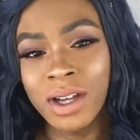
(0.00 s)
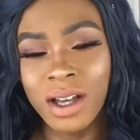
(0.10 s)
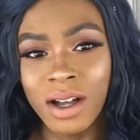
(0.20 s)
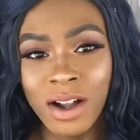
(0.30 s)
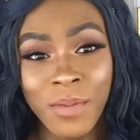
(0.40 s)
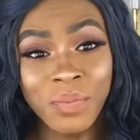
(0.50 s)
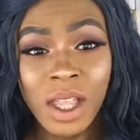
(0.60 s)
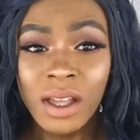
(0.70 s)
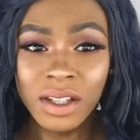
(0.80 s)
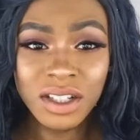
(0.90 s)
it.
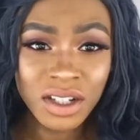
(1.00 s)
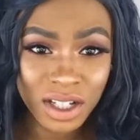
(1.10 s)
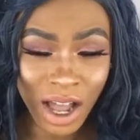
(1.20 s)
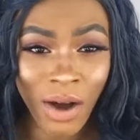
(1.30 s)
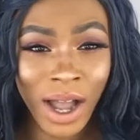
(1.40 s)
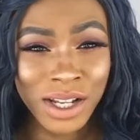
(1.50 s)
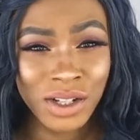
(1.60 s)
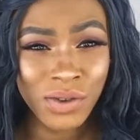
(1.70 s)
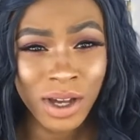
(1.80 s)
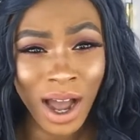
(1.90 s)
This is just how I
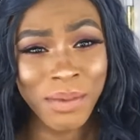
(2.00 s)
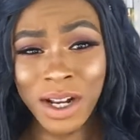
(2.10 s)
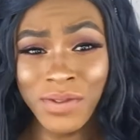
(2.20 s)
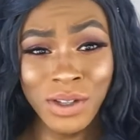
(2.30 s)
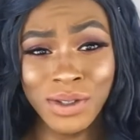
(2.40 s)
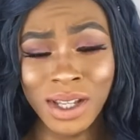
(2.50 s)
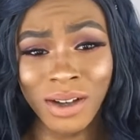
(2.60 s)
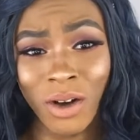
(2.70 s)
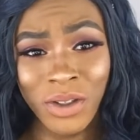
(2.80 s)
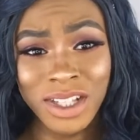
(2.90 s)
do it. I'm not even using
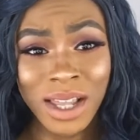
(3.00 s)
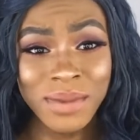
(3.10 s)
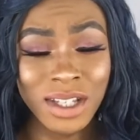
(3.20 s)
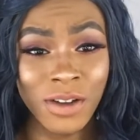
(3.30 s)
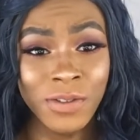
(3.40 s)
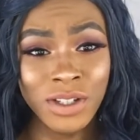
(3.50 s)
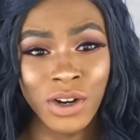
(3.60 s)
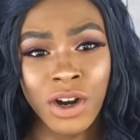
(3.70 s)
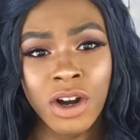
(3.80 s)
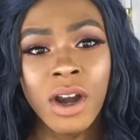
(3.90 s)
all the same stuff as
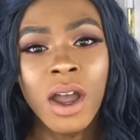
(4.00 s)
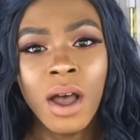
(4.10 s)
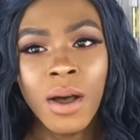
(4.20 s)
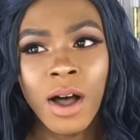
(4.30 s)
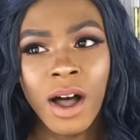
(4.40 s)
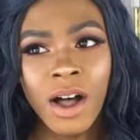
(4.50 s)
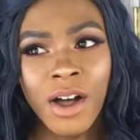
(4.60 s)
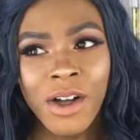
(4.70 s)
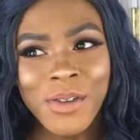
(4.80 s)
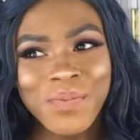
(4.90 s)
her.
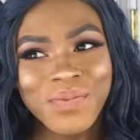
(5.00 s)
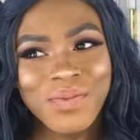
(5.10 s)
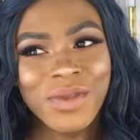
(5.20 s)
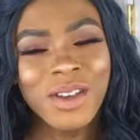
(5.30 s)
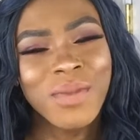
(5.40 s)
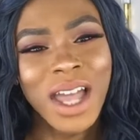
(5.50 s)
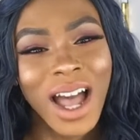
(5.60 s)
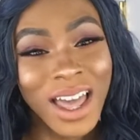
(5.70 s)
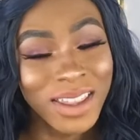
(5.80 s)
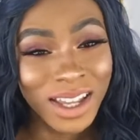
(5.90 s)
But
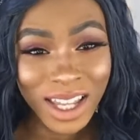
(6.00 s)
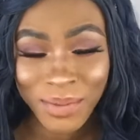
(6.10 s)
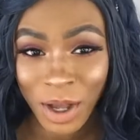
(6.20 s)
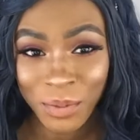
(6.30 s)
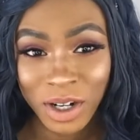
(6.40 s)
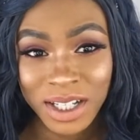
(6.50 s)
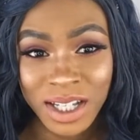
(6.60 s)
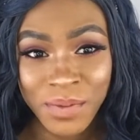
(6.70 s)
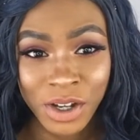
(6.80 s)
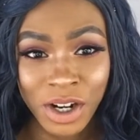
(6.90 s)
yeah, I think it came out pretty
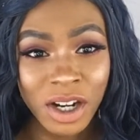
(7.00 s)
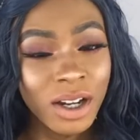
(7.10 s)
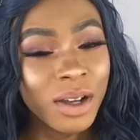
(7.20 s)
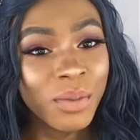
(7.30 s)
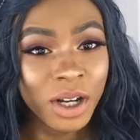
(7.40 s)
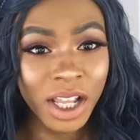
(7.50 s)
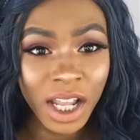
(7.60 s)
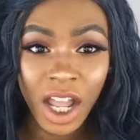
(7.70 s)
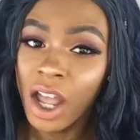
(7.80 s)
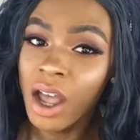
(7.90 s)
similar and
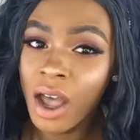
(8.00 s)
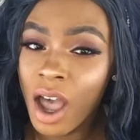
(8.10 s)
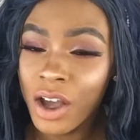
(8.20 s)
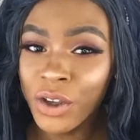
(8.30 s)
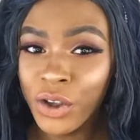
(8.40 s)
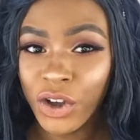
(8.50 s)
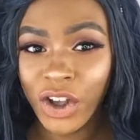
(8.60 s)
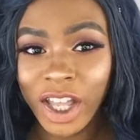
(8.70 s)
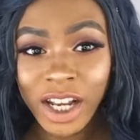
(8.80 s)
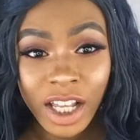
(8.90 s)
pretty
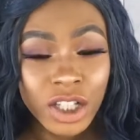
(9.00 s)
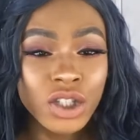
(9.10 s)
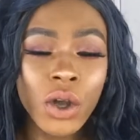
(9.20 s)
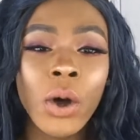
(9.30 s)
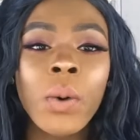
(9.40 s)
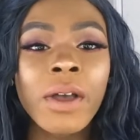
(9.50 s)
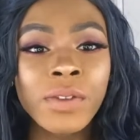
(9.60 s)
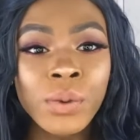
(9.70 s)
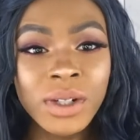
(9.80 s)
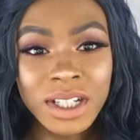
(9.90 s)
good. So
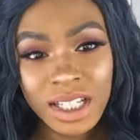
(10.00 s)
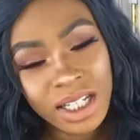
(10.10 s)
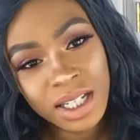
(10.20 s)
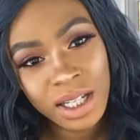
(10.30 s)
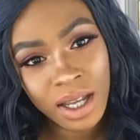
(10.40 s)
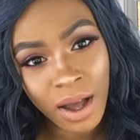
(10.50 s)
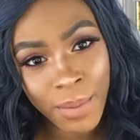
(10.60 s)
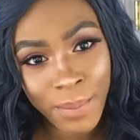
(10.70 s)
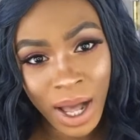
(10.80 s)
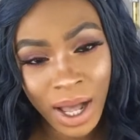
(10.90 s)
if you want to see
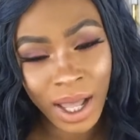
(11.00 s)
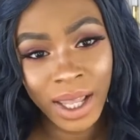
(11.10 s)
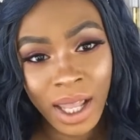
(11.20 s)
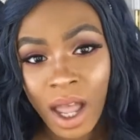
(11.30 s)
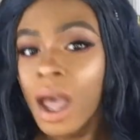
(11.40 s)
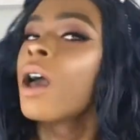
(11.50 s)
my